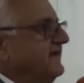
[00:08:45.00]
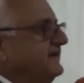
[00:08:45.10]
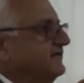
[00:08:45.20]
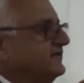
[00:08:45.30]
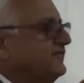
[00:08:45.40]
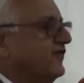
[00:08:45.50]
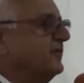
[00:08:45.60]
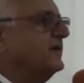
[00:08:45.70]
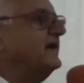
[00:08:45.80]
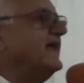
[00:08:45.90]
it was a
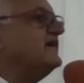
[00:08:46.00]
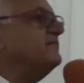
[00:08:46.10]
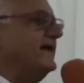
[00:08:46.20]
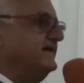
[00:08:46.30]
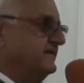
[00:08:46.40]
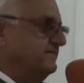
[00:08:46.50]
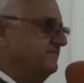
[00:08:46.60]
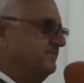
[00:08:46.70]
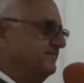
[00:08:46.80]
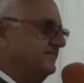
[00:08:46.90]
former lake bed
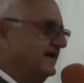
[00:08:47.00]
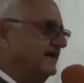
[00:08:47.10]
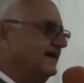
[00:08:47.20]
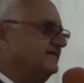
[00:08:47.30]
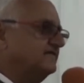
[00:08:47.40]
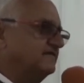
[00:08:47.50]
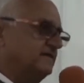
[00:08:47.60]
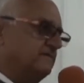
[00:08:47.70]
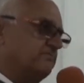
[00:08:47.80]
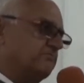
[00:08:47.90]
and hence
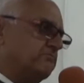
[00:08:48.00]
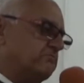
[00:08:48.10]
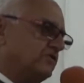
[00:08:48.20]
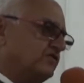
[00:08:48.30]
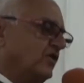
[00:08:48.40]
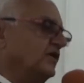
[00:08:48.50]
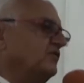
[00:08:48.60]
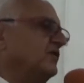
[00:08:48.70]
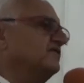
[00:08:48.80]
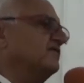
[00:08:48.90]
the
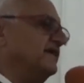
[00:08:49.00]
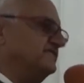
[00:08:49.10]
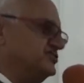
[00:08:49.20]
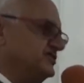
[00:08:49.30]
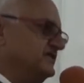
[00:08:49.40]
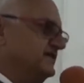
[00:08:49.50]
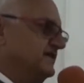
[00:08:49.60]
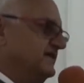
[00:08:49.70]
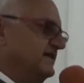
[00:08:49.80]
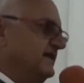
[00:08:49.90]
soil was rich.
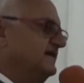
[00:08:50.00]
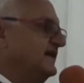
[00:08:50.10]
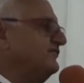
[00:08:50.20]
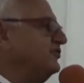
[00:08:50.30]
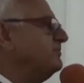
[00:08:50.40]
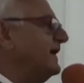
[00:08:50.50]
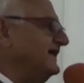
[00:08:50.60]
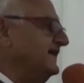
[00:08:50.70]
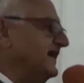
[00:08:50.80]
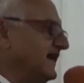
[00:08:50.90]
It gave you
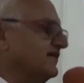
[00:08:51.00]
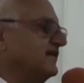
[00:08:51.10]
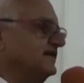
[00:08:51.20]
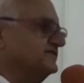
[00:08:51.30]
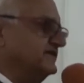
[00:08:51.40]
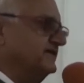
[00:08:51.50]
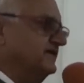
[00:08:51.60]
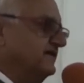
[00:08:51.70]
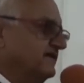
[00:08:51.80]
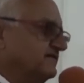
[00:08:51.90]
paddy agriculture.
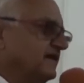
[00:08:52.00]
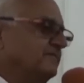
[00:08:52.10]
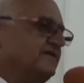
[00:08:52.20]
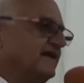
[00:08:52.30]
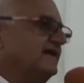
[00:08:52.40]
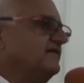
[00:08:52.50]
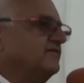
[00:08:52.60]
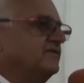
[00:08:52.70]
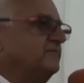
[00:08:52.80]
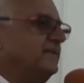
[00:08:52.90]
Some say it
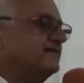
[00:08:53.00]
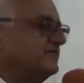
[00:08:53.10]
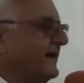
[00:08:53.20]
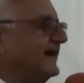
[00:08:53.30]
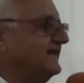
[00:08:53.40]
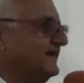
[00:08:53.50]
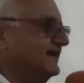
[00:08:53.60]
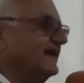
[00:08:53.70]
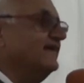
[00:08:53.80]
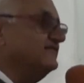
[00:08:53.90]
was the best
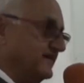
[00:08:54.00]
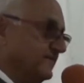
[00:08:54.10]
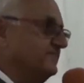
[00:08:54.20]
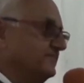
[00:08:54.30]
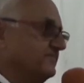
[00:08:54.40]
paddy in Asia,